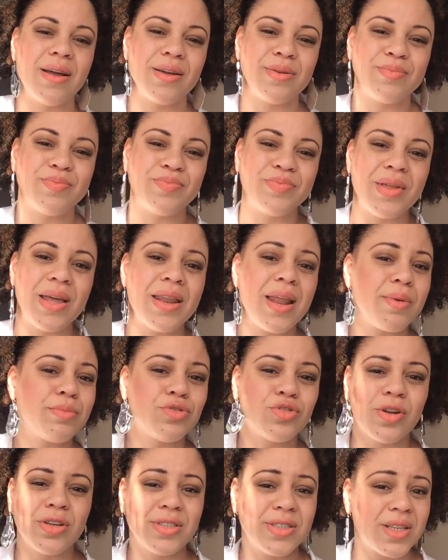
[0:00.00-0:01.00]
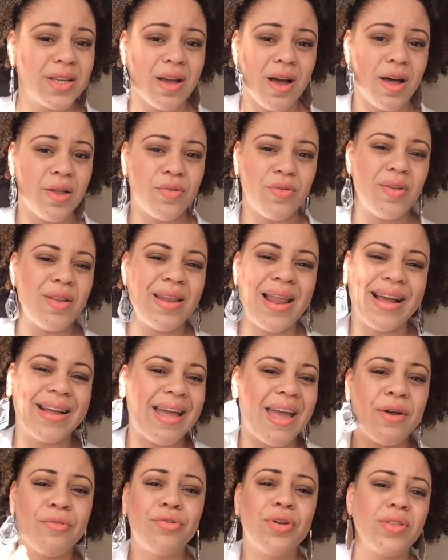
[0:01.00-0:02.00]
I'm trusting God, like
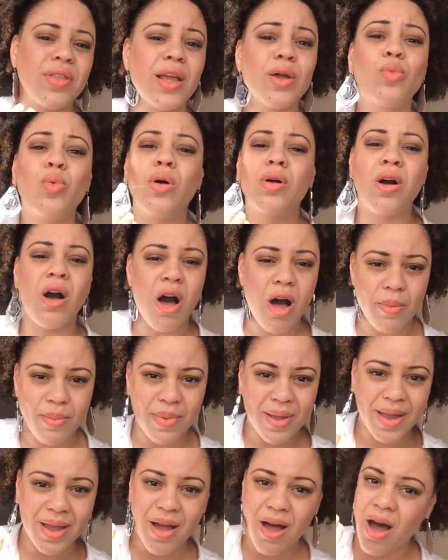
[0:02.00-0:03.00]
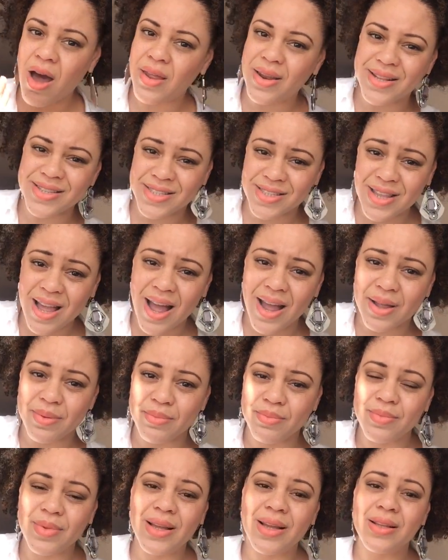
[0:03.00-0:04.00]
everything will come on its
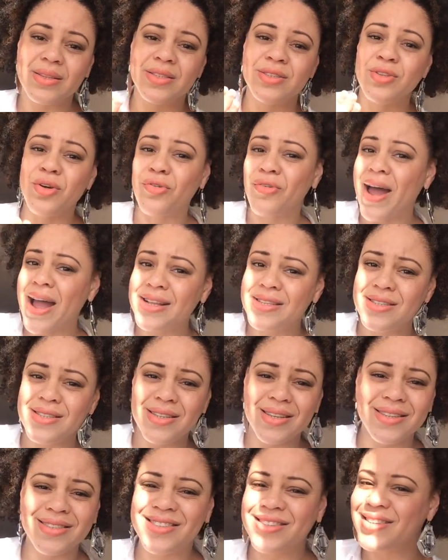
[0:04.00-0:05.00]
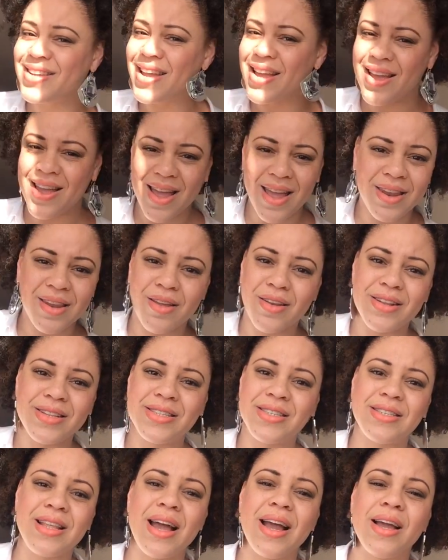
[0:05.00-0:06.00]
time. It's the right season and on
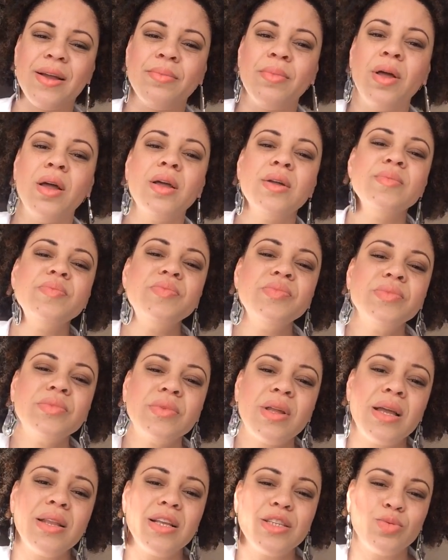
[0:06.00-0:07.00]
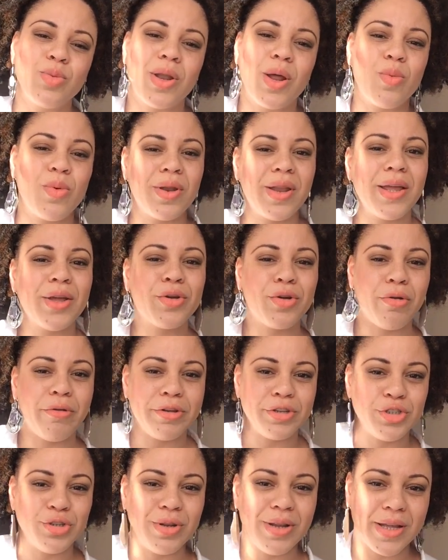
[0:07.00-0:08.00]
its time. And that's what I want to
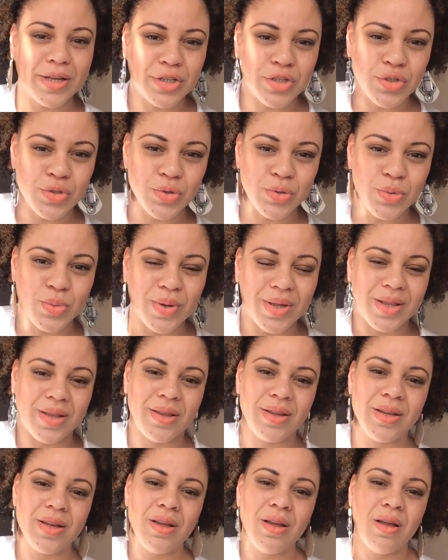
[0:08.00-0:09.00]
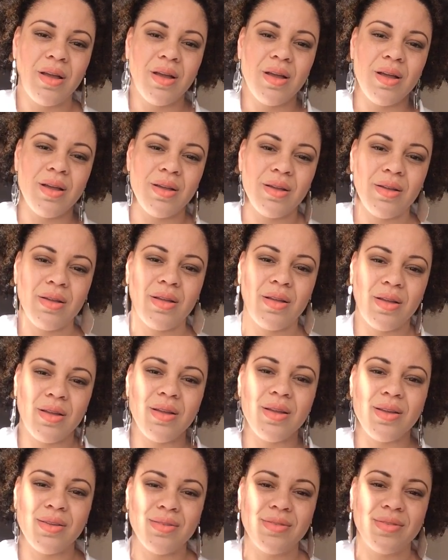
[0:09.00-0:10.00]
encourage you ladies to with.
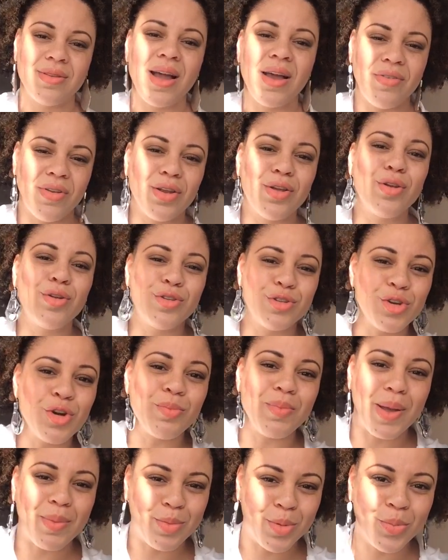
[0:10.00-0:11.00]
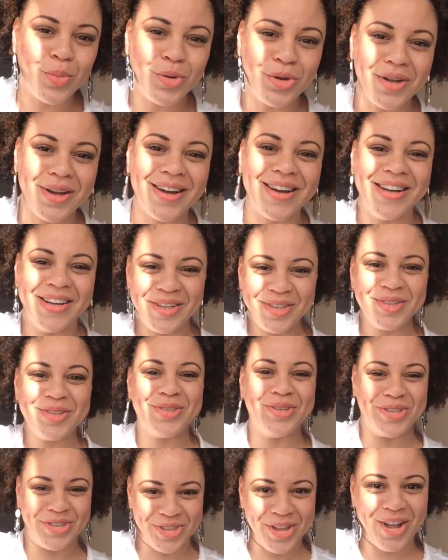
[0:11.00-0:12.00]
En daar wil ik jullie dus ook mee bemoedigen.
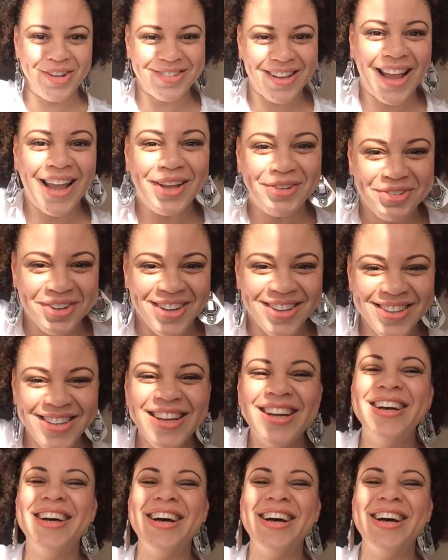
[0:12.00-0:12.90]
Dus dat even.